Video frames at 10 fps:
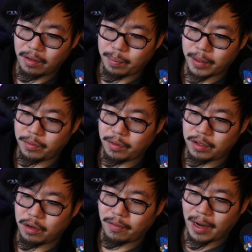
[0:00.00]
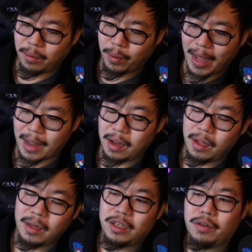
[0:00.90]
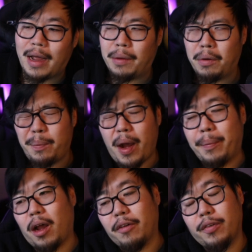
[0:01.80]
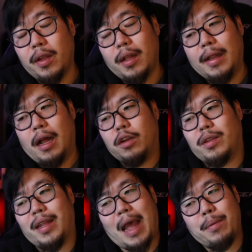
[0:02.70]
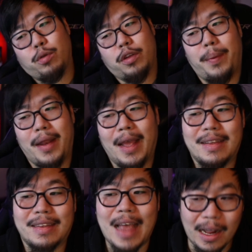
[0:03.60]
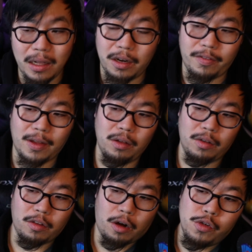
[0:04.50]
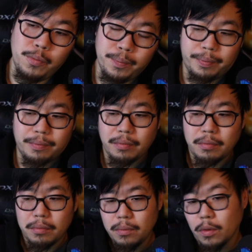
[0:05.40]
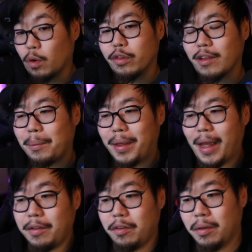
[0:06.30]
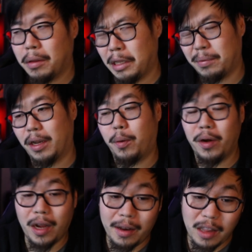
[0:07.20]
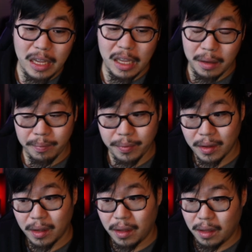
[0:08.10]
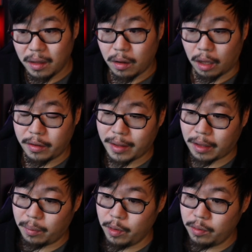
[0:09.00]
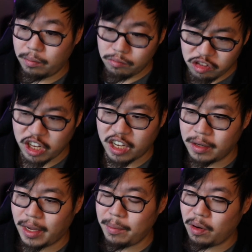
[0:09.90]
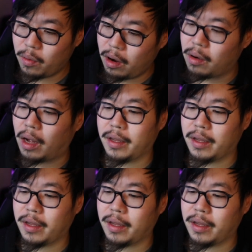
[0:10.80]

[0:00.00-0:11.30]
Especially with the Giovanni we had. Giovanni would have popped off. 110 damage would have been exactly enough to kill the Staryu. Or Starmie X. But opponent got unlucky. I'll take that W. Second game in a row.